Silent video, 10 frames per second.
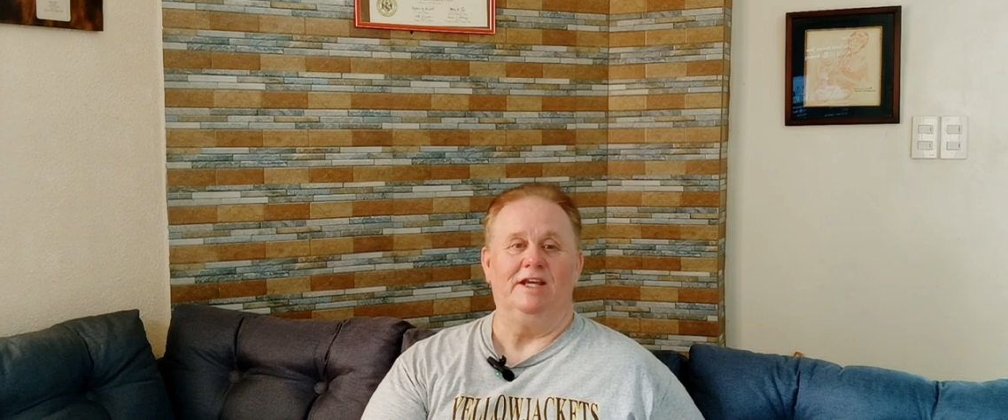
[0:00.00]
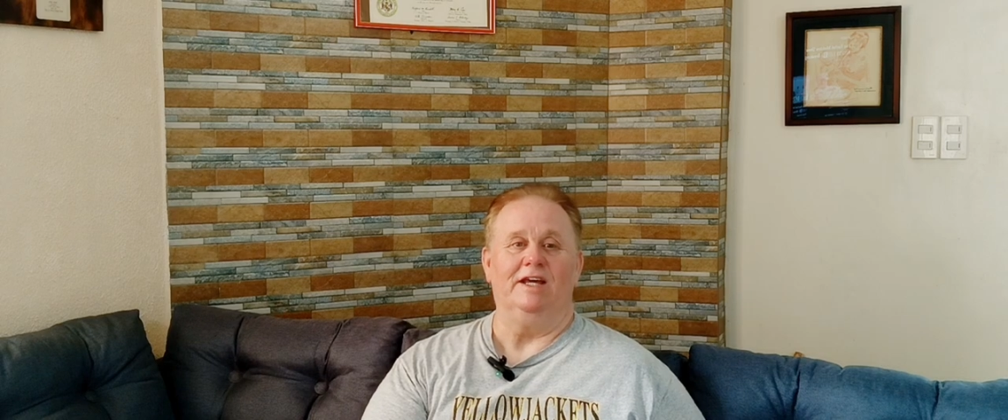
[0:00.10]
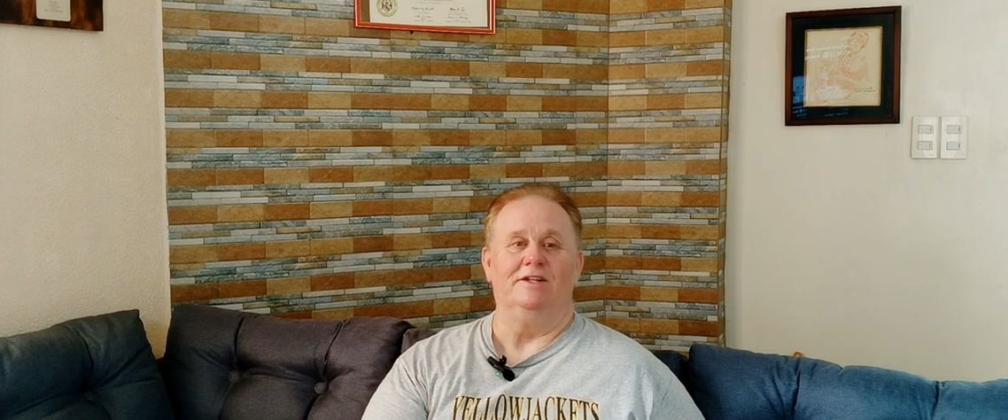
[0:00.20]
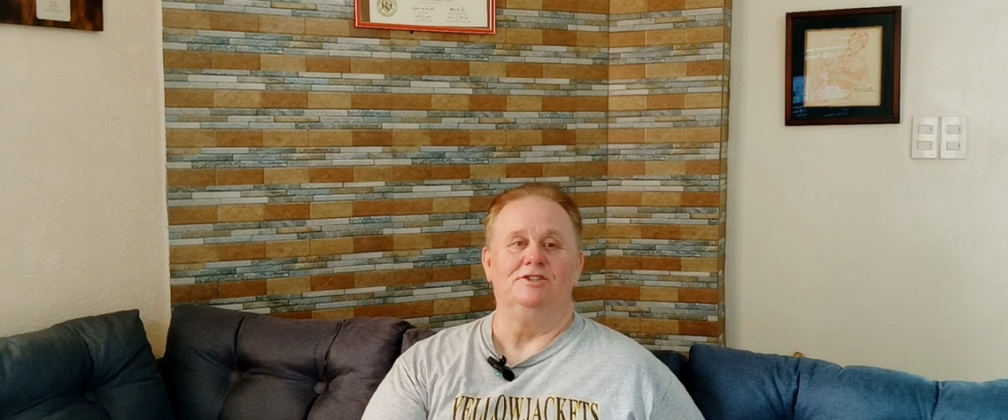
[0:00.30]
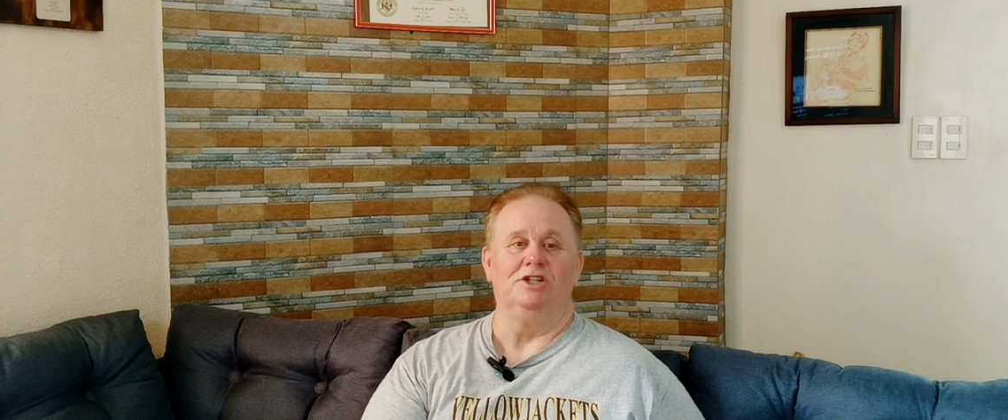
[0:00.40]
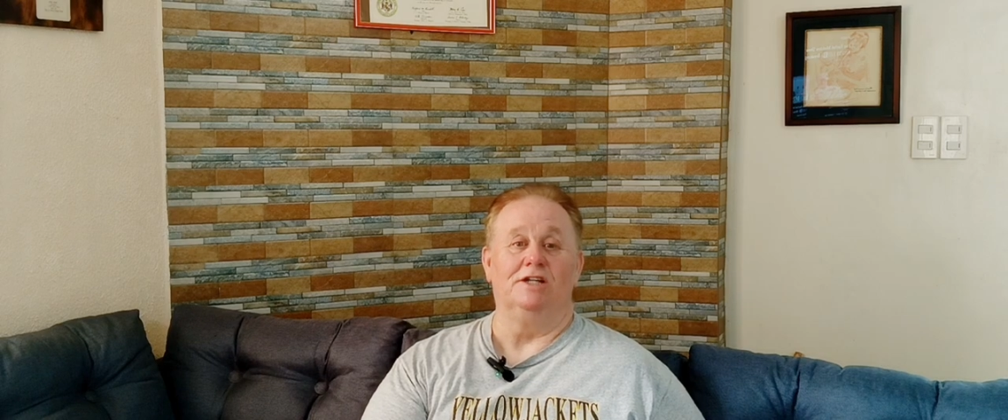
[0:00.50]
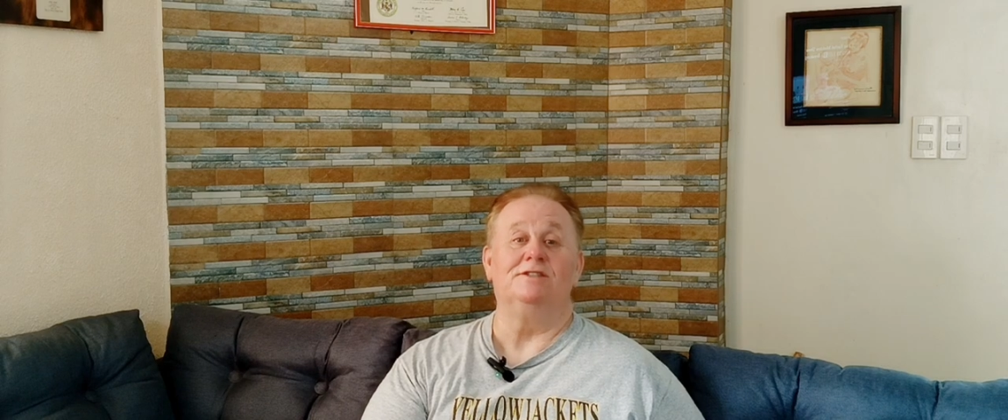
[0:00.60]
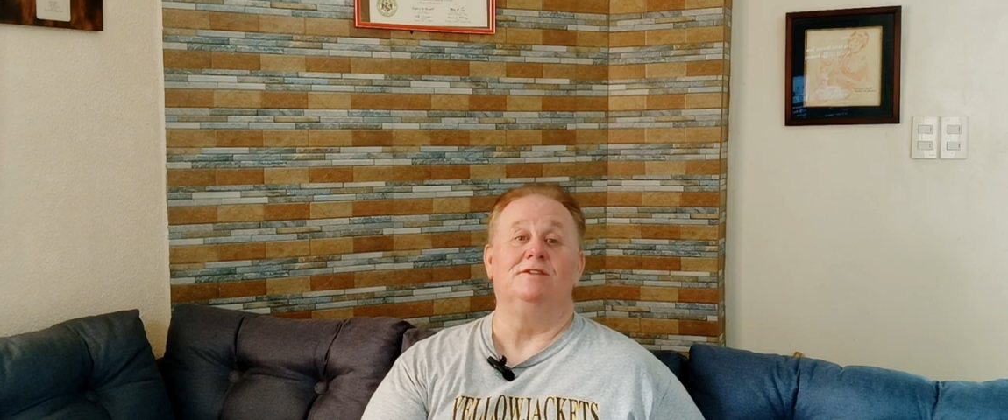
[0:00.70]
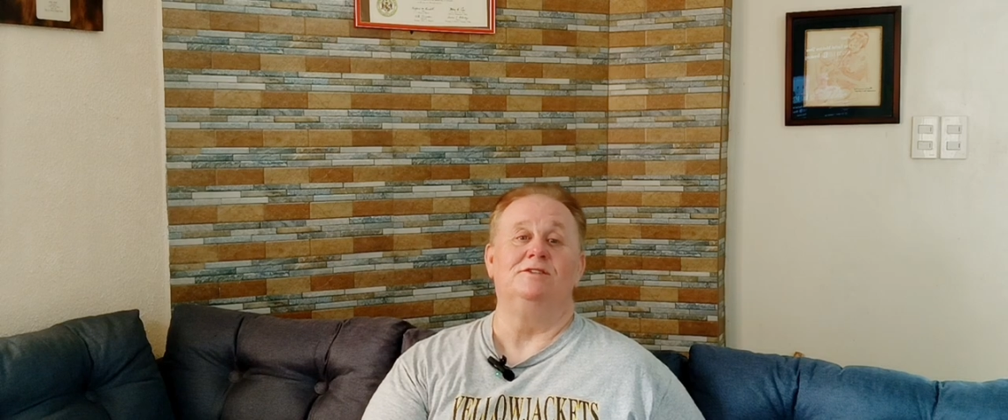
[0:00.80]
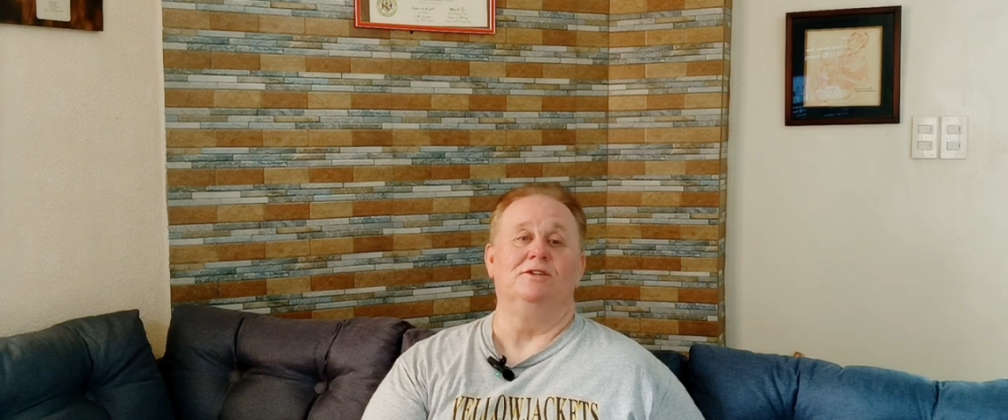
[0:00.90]
to get
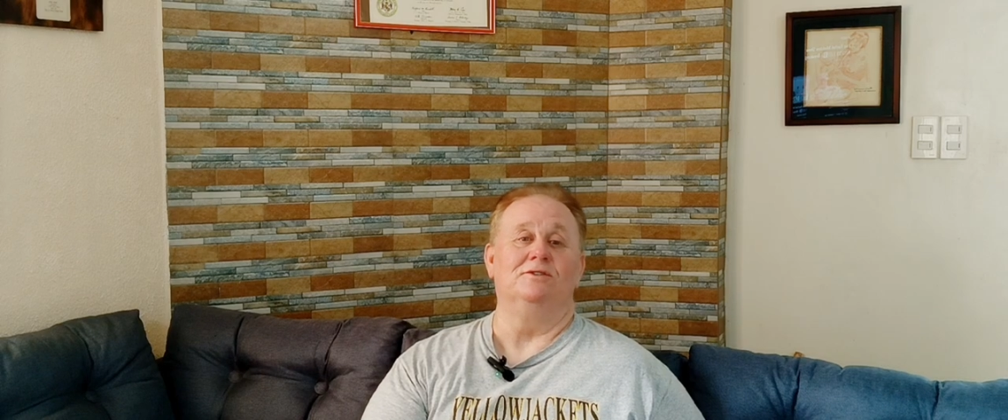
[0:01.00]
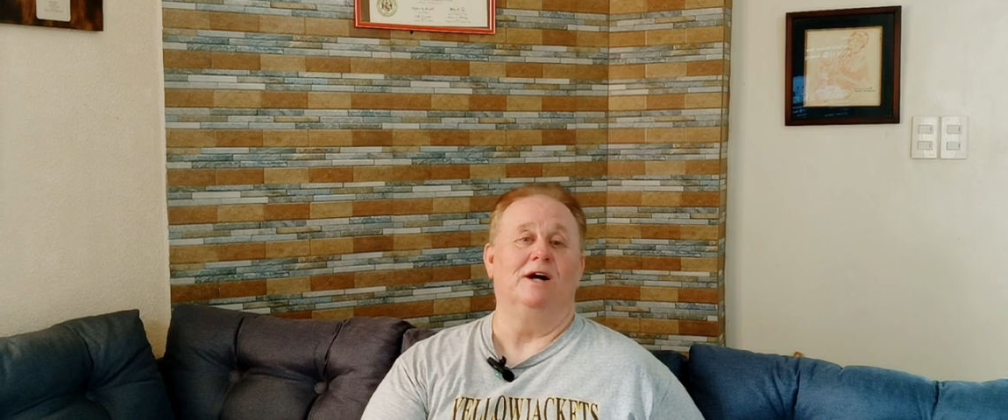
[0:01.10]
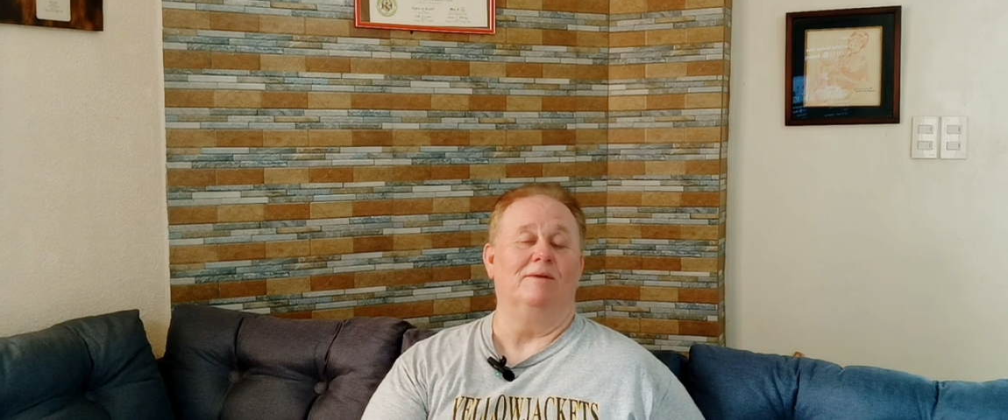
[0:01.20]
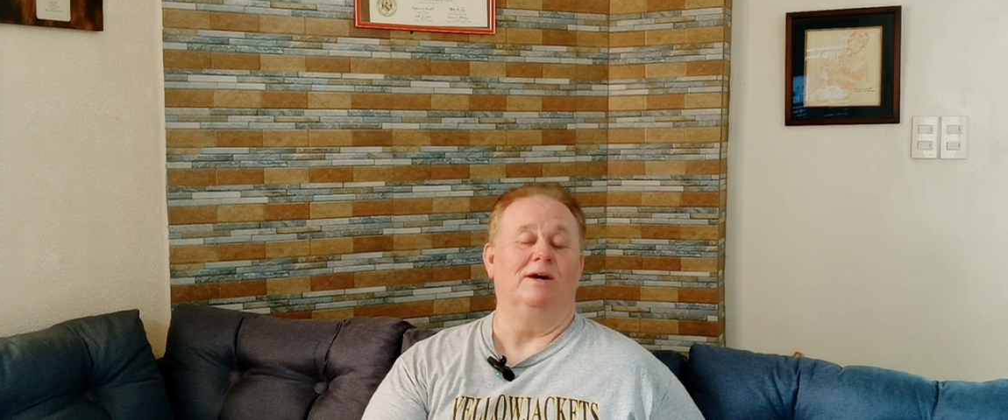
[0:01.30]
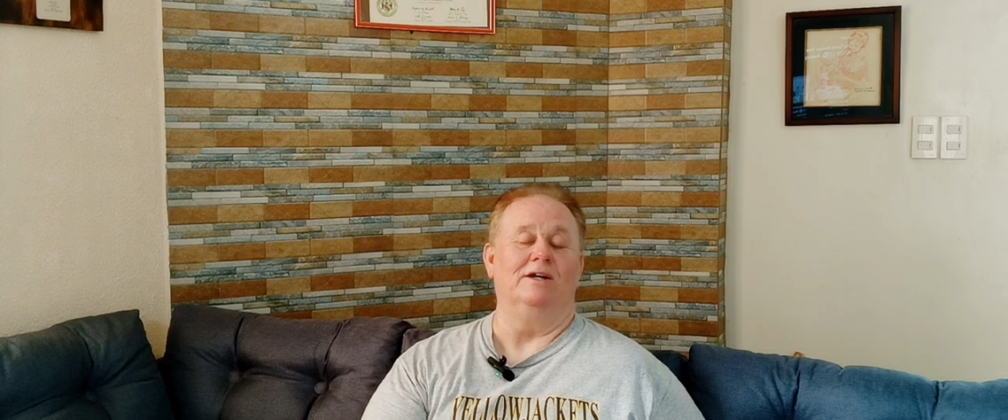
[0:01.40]
adjusted to.